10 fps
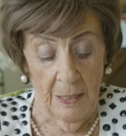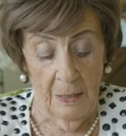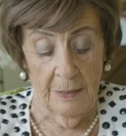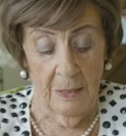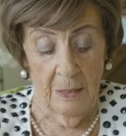
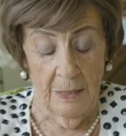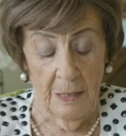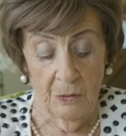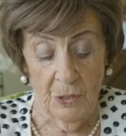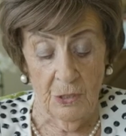elderly,
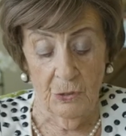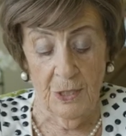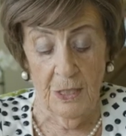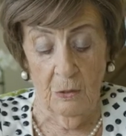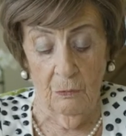and the
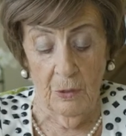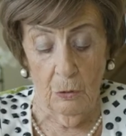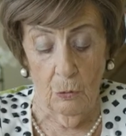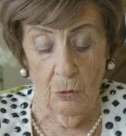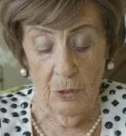sick
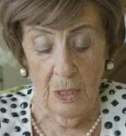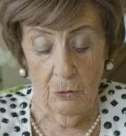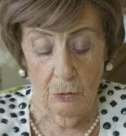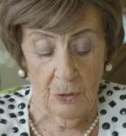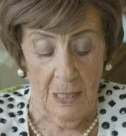were
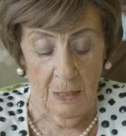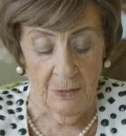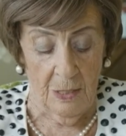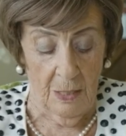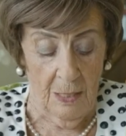ordered to the
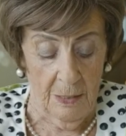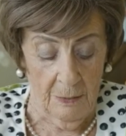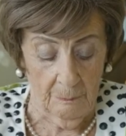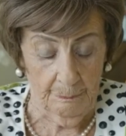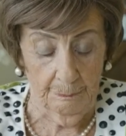other line.